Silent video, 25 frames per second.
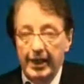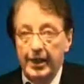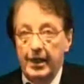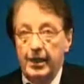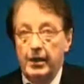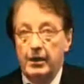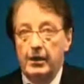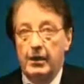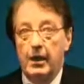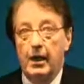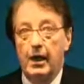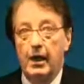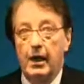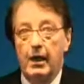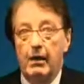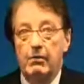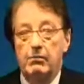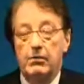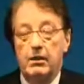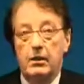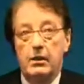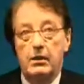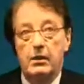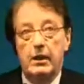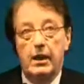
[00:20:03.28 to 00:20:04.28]
need to
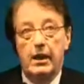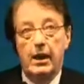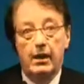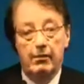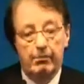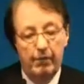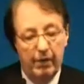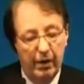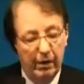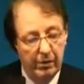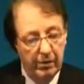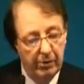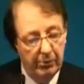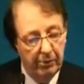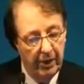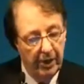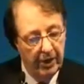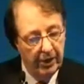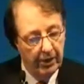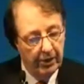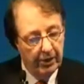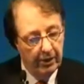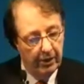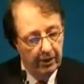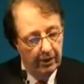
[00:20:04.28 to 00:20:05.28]
have a dental
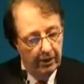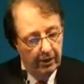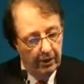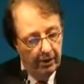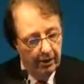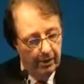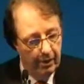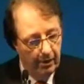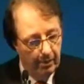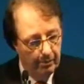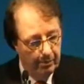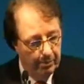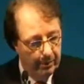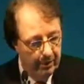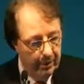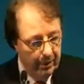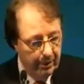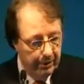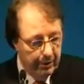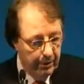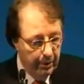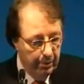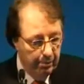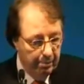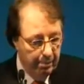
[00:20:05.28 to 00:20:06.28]
evaluation
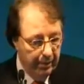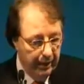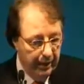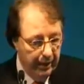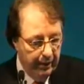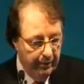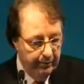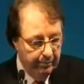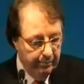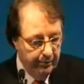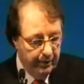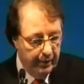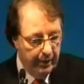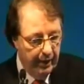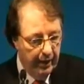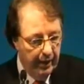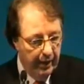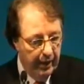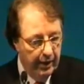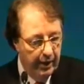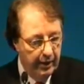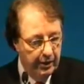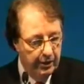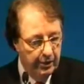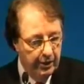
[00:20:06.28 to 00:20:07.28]
pre-therapy,
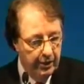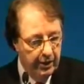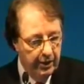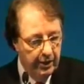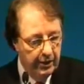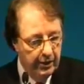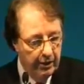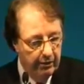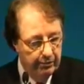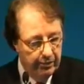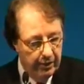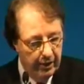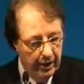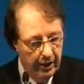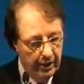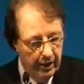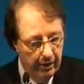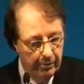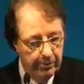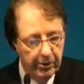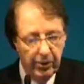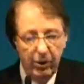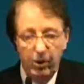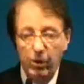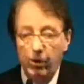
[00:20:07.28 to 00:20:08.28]
and you need to have
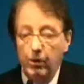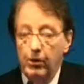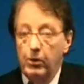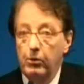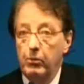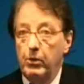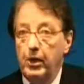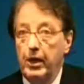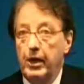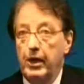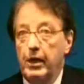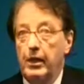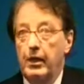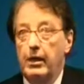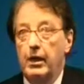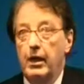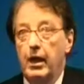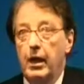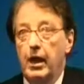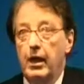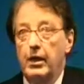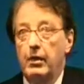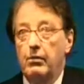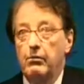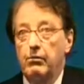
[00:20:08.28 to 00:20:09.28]
checkups along the way
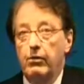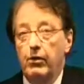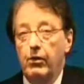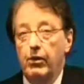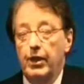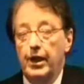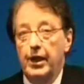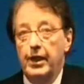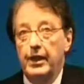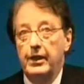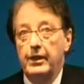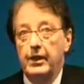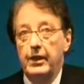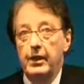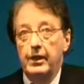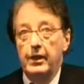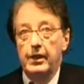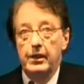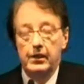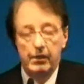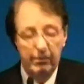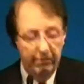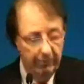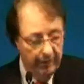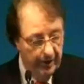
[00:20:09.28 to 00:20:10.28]
and avoid
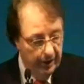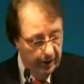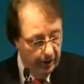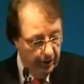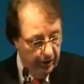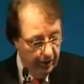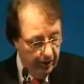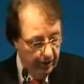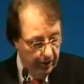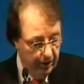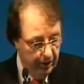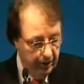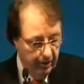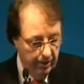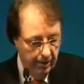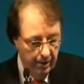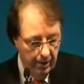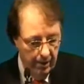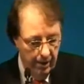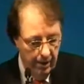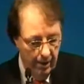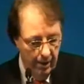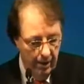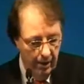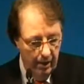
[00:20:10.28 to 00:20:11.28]
interventions.
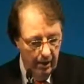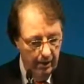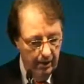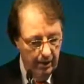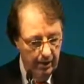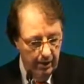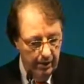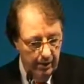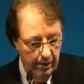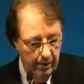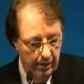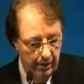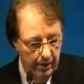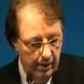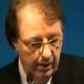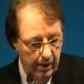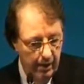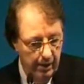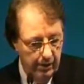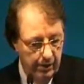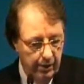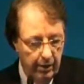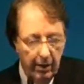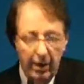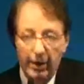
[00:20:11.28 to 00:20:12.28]

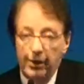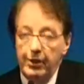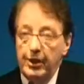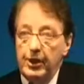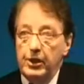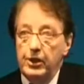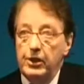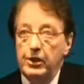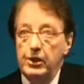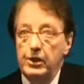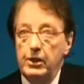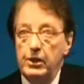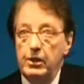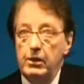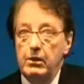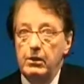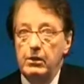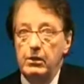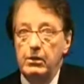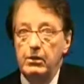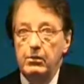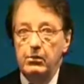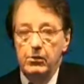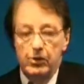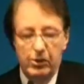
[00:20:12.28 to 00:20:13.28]
There are things that you
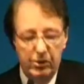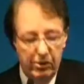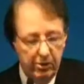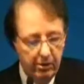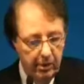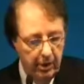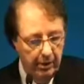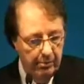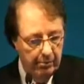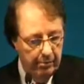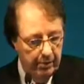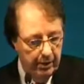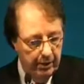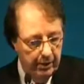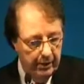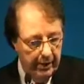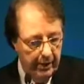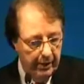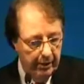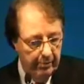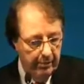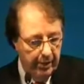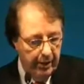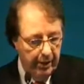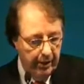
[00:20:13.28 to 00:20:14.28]
can do as treatment,
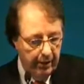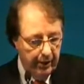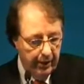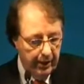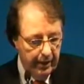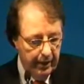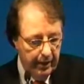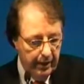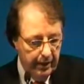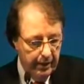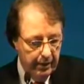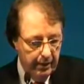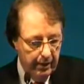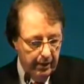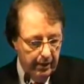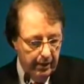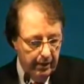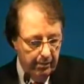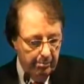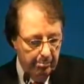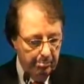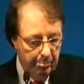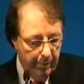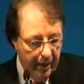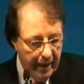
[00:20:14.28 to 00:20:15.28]
antibiotics,
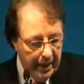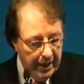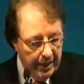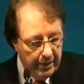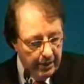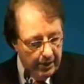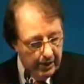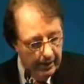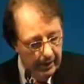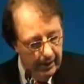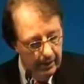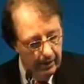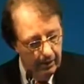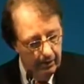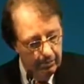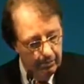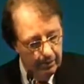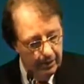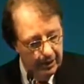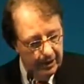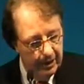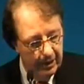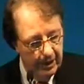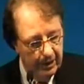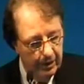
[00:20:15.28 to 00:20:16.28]
minor dental
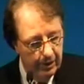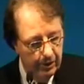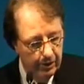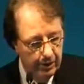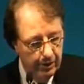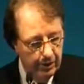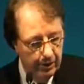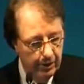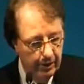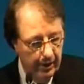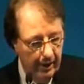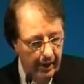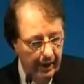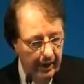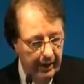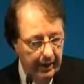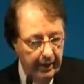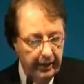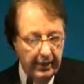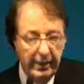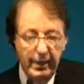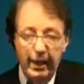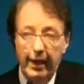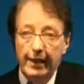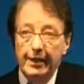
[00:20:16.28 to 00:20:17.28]
procedures,
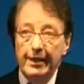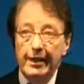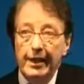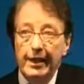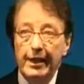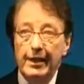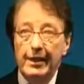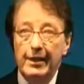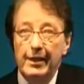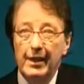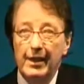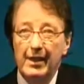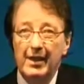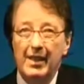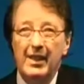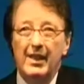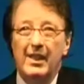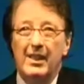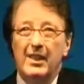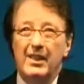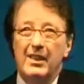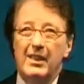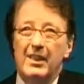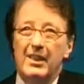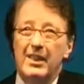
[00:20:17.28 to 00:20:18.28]
and I think that
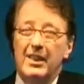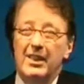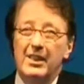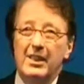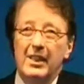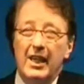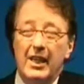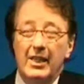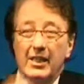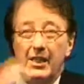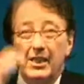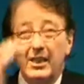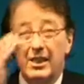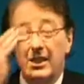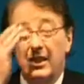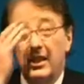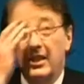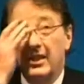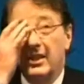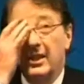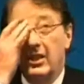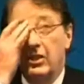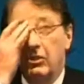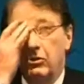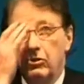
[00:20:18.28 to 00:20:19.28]
the consensus
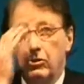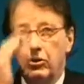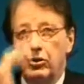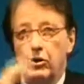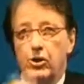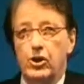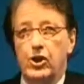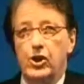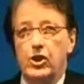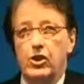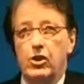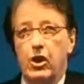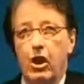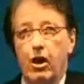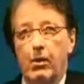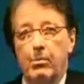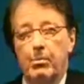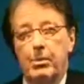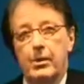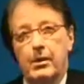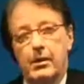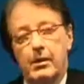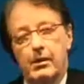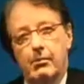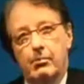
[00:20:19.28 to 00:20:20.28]
is that you should
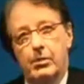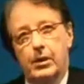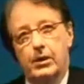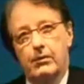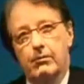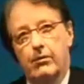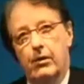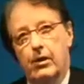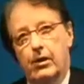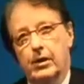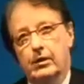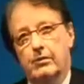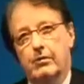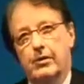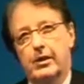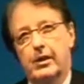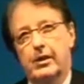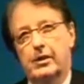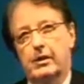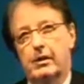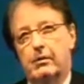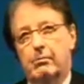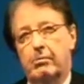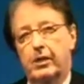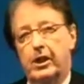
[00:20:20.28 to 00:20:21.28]
stop
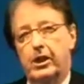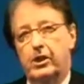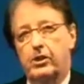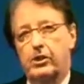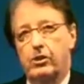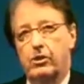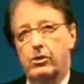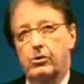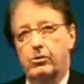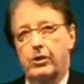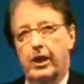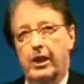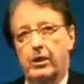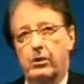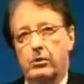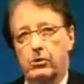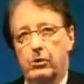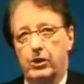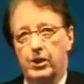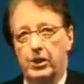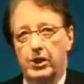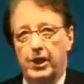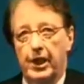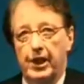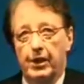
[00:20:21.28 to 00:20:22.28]
bisphosphonates in patients who get
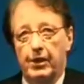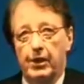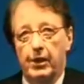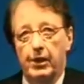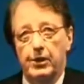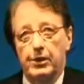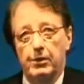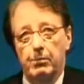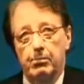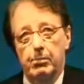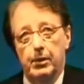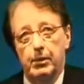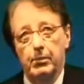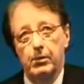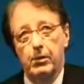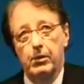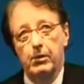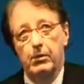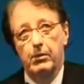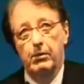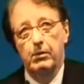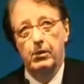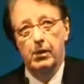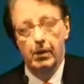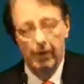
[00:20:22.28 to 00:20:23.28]
ONJ. There are some people
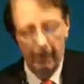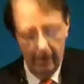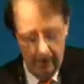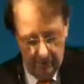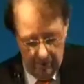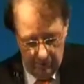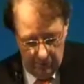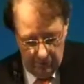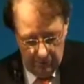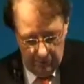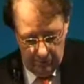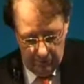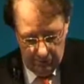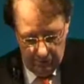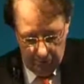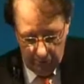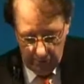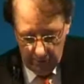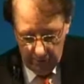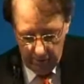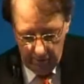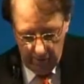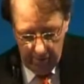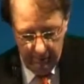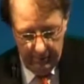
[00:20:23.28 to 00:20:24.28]
who
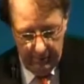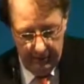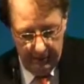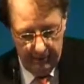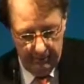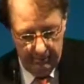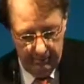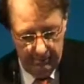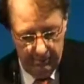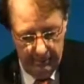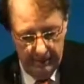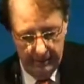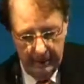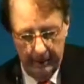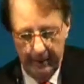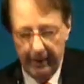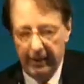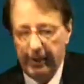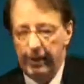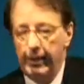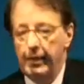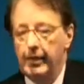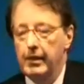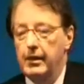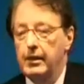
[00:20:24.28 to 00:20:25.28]
don't do that, but I
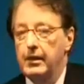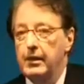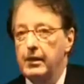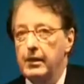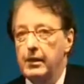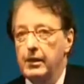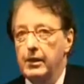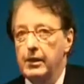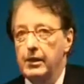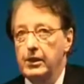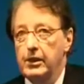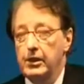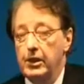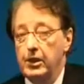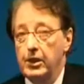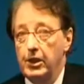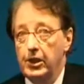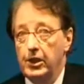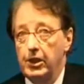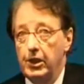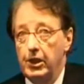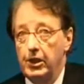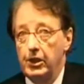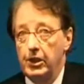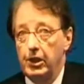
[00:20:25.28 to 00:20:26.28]
think that the
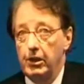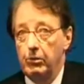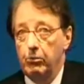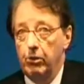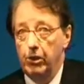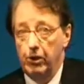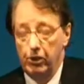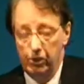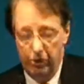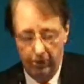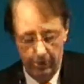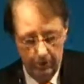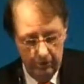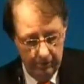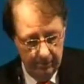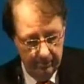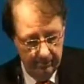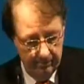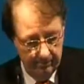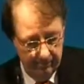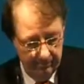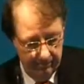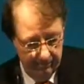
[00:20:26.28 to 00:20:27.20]
consensus is that one should.